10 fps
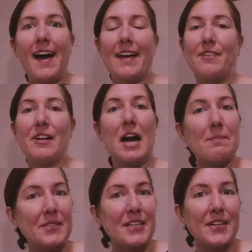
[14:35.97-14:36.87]
I look
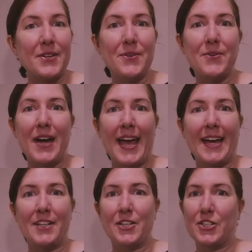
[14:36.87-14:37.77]
up to you
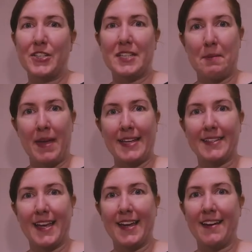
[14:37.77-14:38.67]
and you're just
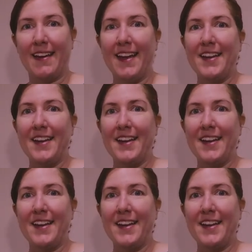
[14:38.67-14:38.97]
amazing.